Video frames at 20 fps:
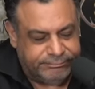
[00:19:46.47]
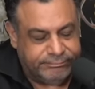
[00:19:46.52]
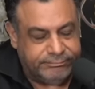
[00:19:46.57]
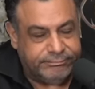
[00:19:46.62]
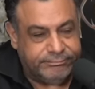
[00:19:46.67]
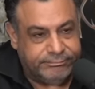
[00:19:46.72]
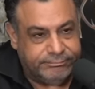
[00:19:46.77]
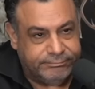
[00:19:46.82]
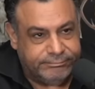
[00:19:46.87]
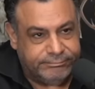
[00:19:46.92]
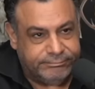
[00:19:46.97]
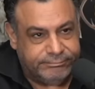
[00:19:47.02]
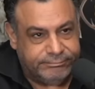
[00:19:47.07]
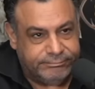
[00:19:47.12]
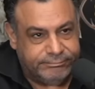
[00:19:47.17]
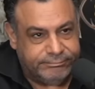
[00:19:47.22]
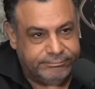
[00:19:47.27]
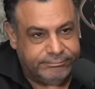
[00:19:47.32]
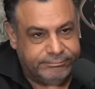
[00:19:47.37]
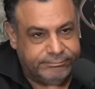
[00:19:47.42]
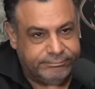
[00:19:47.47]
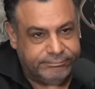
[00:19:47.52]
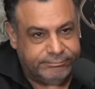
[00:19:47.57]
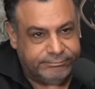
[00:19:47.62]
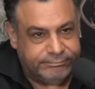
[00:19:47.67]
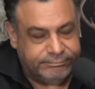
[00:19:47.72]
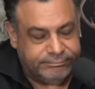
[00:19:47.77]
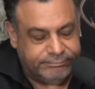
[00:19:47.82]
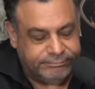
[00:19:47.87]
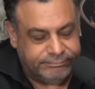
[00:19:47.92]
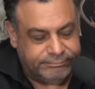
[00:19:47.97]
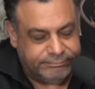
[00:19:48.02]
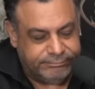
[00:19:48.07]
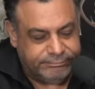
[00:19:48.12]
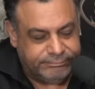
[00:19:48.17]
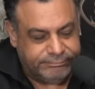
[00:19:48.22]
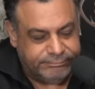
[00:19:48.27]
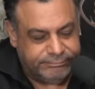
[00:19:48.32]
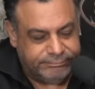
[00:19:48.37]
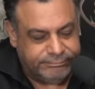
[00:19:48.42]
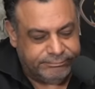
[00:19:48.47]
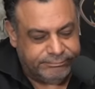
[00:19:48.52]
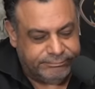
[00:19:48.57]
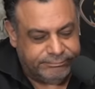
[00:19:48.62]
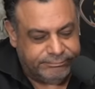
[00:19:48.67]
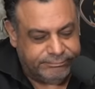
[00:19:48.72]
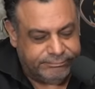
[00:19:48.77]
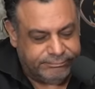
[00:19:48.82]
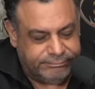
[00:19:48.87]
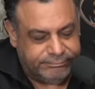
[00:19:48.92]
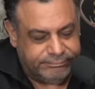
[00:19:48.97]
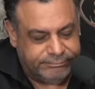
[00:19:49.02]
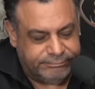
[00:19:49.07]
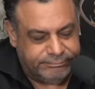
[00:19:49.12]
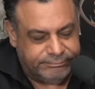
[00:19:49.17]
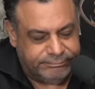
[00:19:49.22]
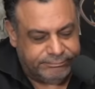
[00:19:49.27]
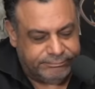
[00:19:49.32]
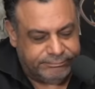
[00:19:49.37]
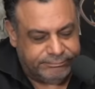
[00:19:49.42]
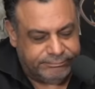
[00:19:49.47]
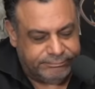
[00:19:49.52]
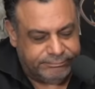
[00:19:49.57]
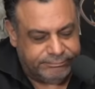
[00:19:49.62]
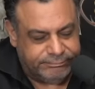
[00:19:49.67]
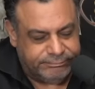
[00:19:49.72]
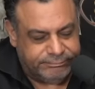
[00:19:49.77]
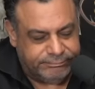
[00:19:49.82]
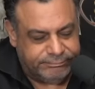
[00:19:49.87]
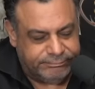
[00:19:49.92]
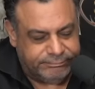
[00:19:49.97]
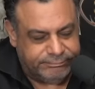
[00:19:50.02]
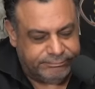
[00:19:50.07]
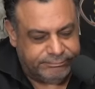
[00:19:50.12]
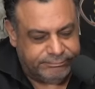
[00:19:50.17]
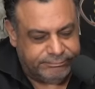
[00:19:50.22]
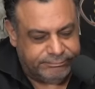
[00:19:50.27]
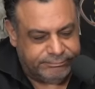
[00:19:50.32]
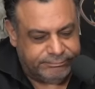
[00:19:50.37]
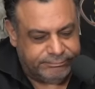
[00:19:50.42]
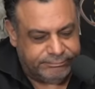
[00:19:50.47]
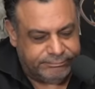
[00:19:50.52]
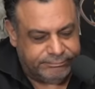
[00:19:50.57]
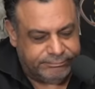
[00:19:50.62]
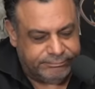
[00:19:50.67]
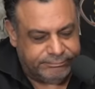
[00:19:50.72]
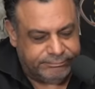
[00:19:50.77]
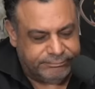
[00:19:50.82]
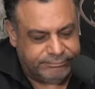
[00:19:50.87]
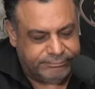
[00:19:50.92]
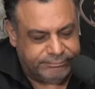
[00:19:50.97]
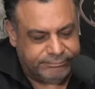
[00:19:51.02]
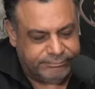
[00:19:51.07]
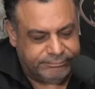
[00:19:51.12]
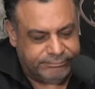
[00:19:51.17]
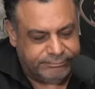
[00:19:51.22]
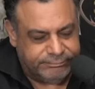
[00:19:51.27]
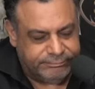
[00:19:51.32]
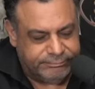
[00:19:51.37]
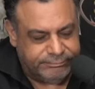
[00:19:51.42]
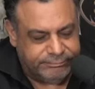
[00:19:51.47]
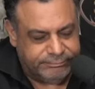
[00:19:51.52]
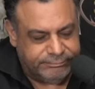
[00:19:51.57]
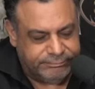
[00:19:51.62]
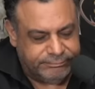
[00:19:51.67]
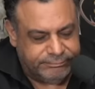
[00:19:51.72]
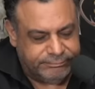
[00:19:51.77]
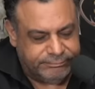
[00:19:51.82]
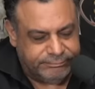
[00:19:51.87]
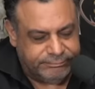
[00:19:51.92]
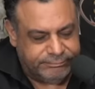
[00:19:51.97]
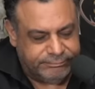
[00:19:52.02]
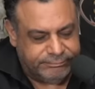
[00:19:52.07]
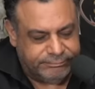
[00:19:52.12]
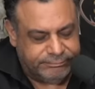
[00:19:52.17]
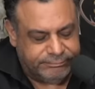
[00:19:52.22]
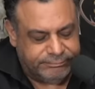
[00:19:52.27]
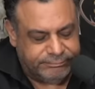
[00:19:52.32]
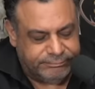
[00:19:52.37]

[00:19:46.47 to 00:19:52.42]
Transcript: This person isn't speaking.